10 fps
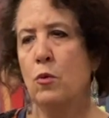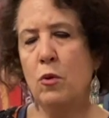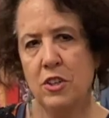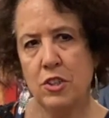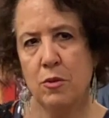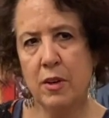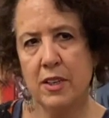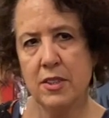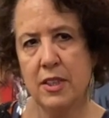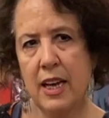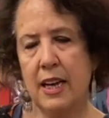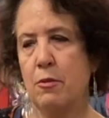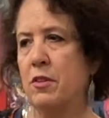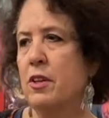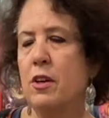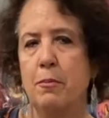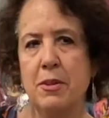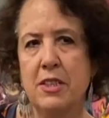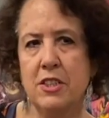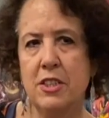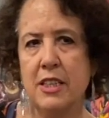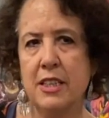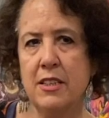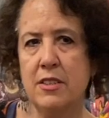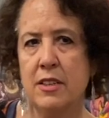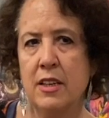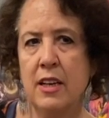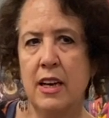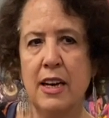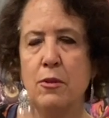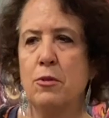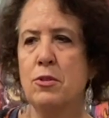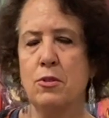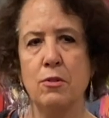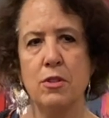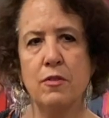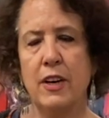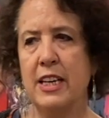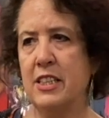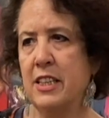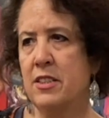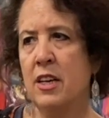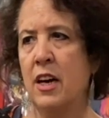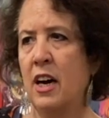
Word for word: what you want to say, what the composition is, and all sorts of ideas.